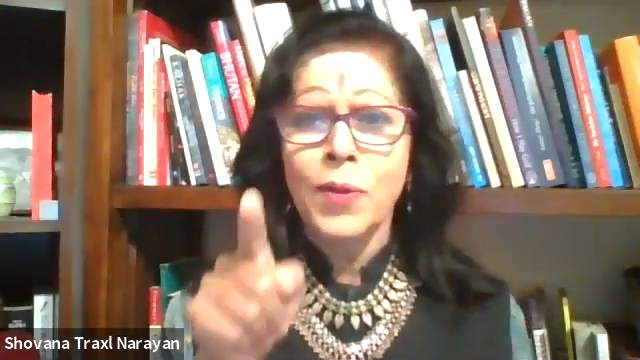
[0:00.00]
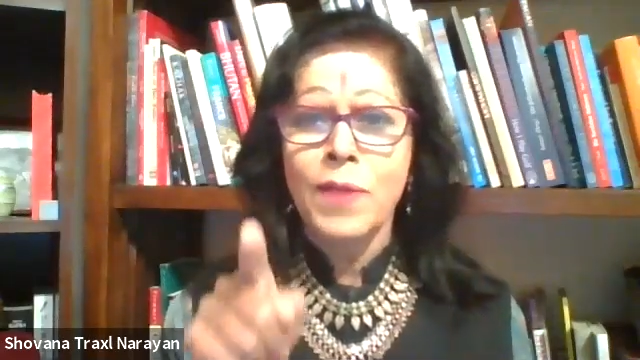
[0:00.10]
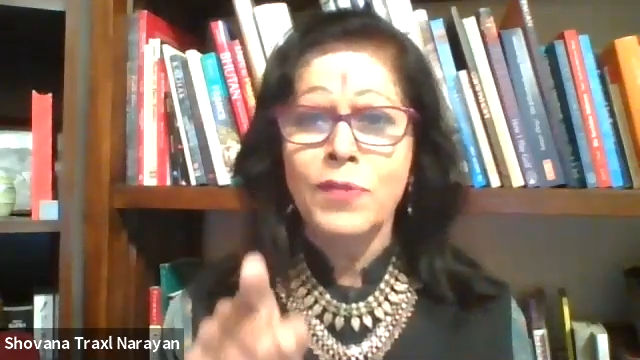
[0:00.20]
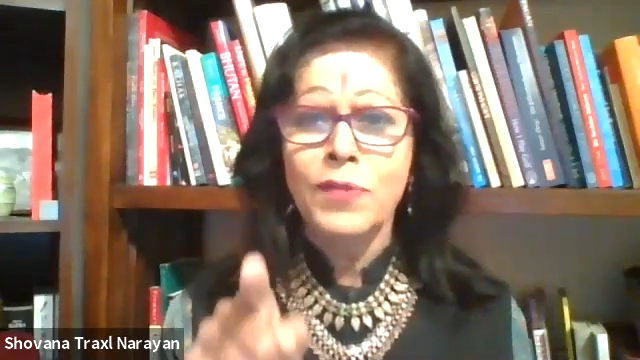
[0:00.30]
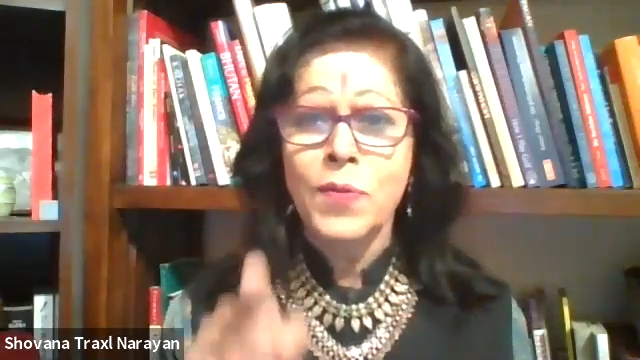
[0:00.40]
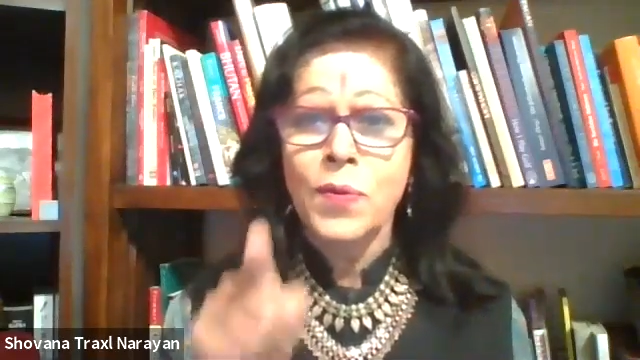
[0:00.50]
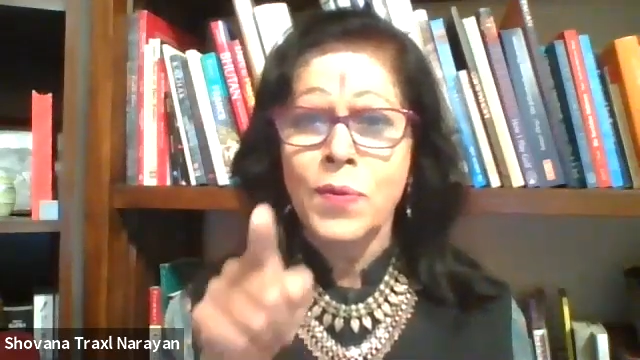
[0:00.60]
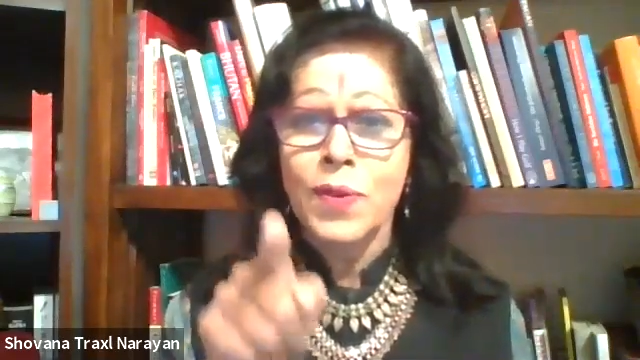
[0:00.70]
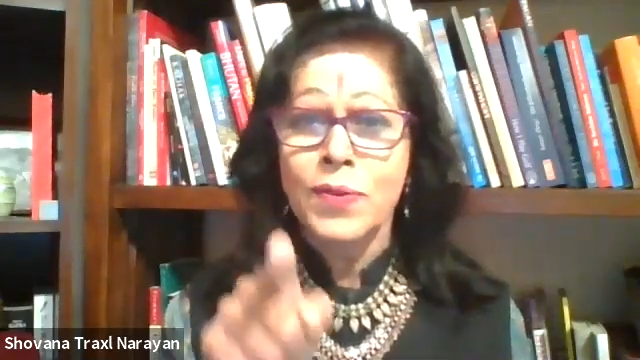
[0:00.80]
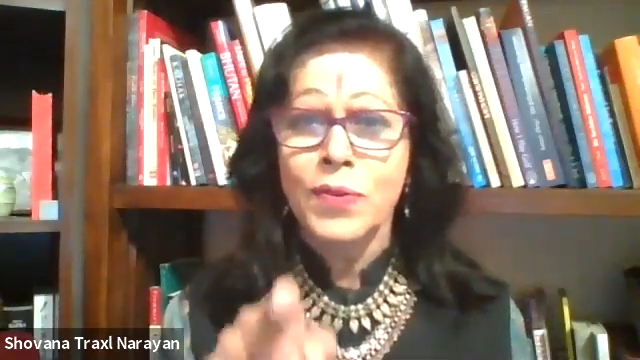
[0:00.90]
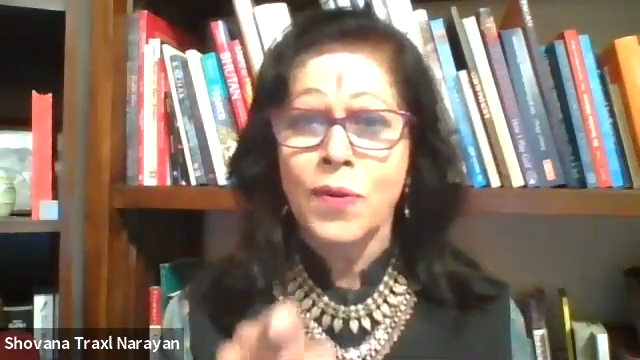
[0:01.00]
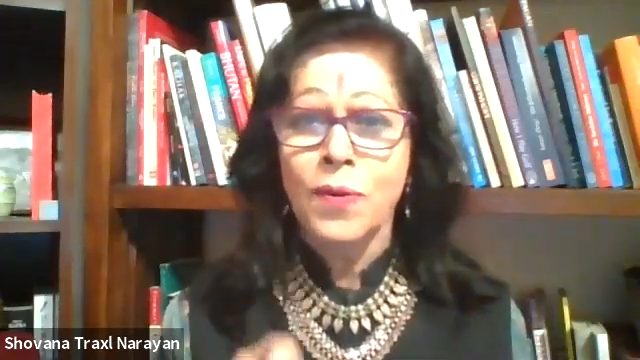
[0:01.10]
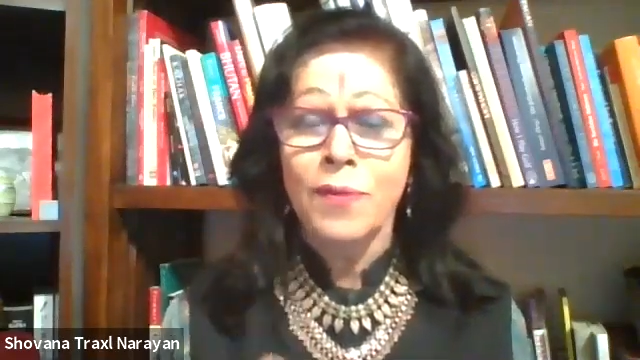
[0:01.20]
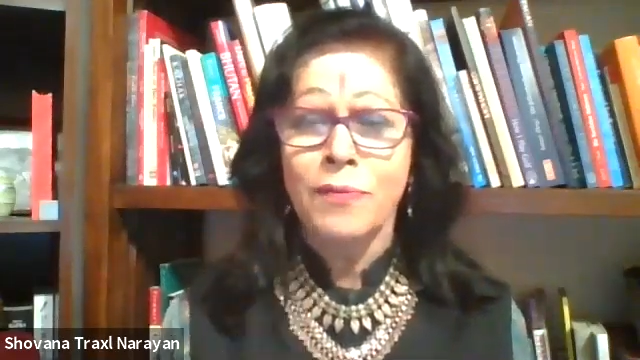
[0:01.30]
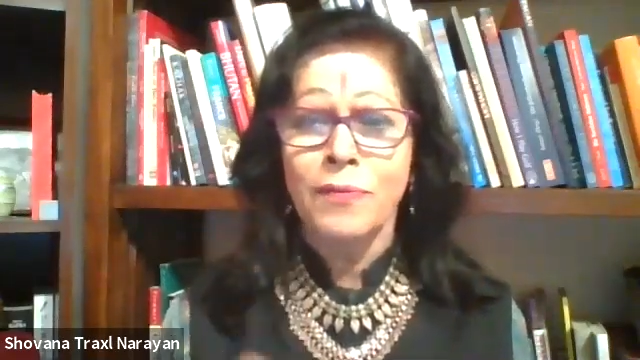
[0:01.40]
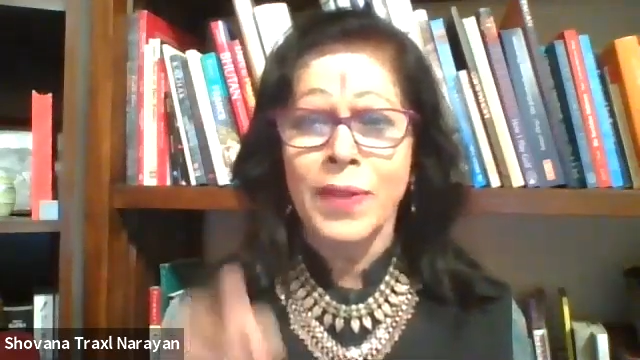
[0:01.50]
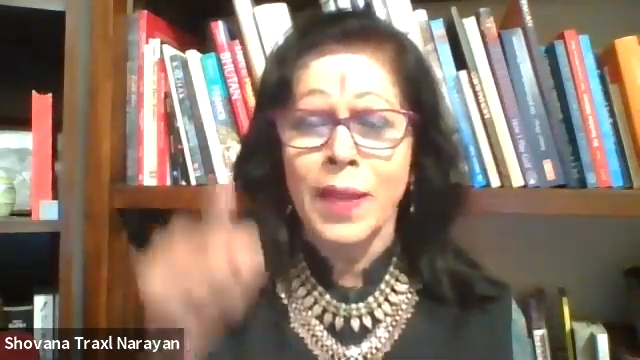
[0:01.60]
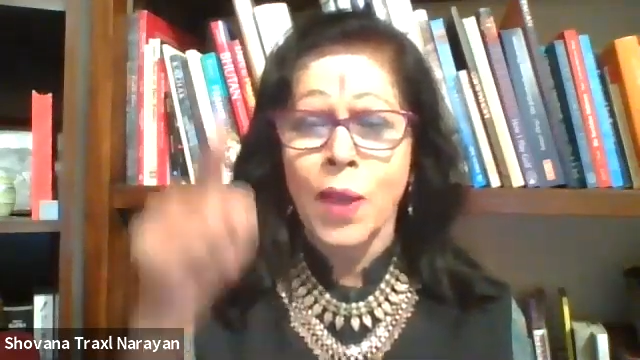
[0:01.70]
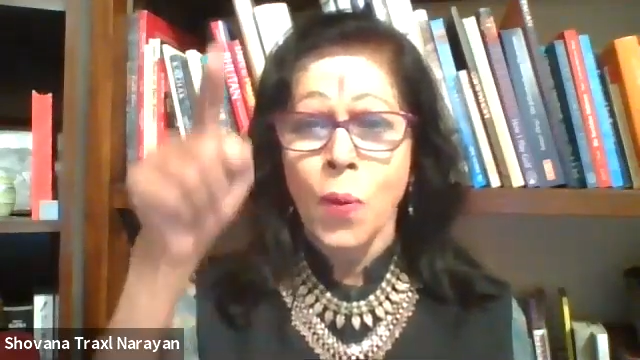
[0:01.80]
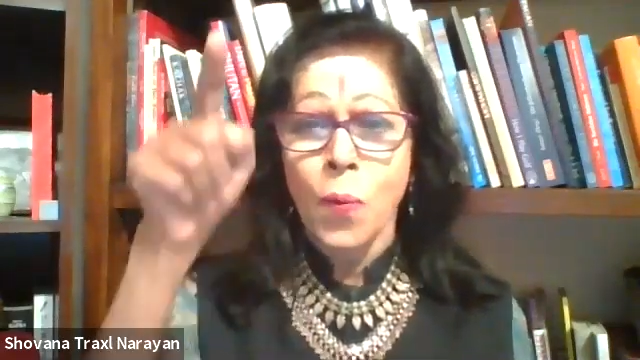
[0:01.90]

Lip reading: you have to know your geography.